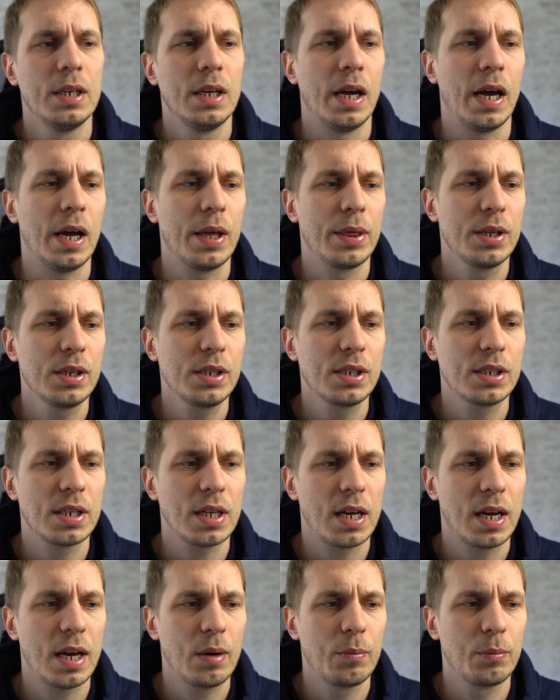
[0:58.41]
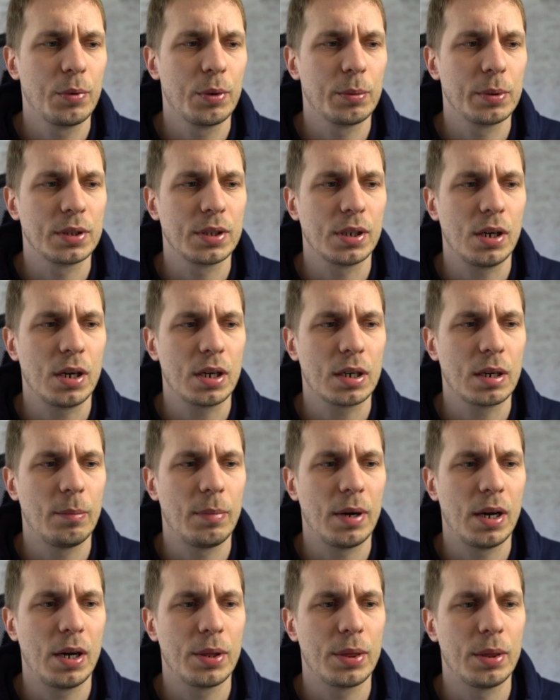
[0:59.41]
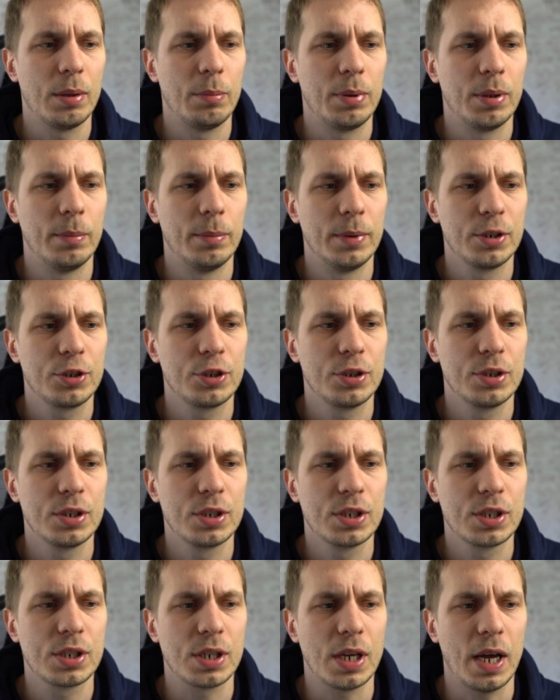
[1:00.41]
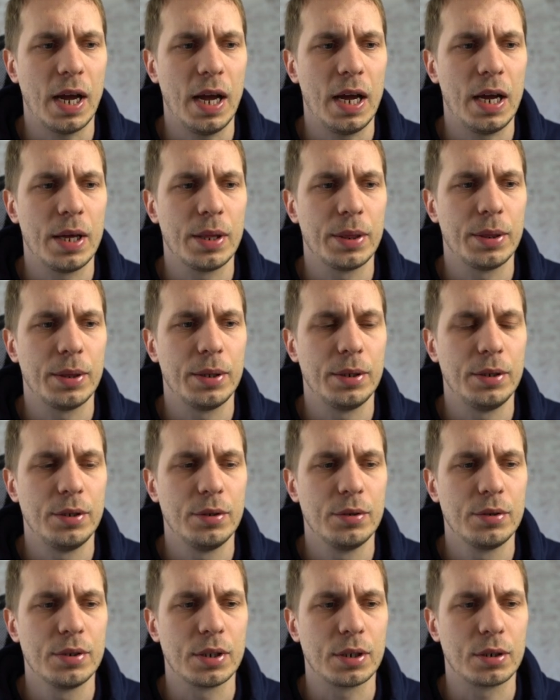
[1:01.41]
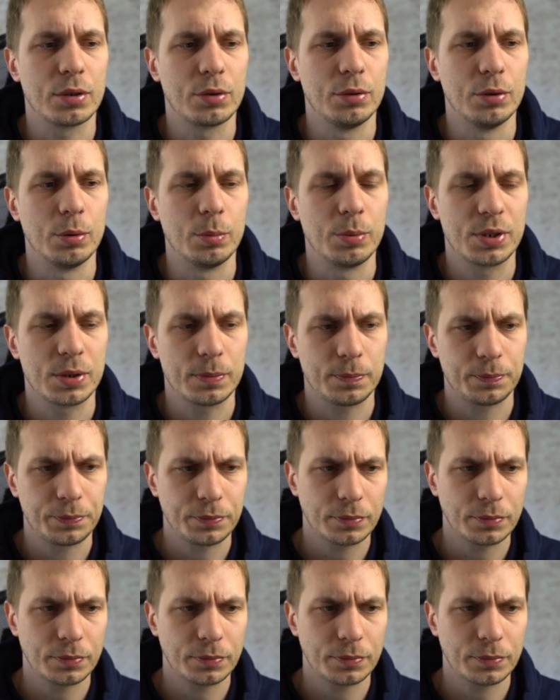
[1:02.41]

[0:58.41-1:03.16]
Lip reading: And this time we will talk about the permissions and the user groups.